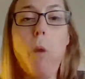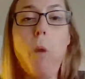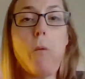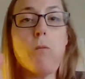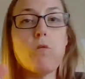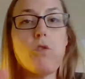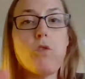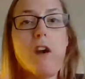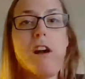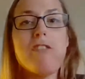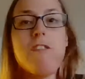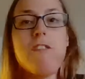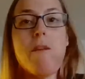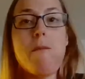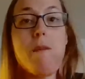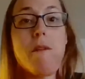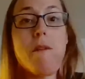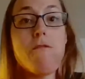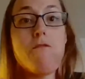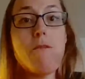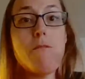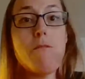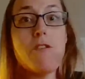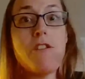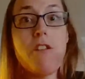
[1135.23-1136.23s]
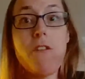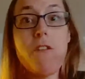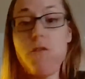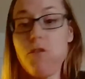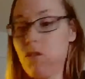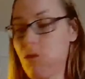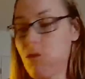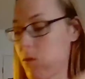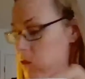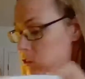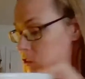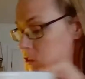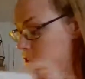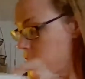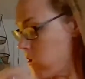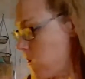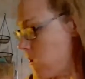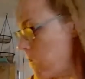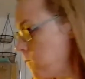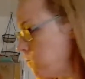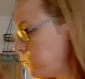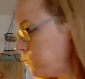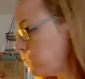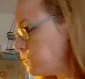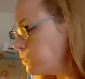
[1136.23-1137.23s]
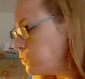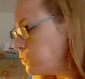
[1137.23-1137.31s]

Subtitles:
Try something from a different cuisine.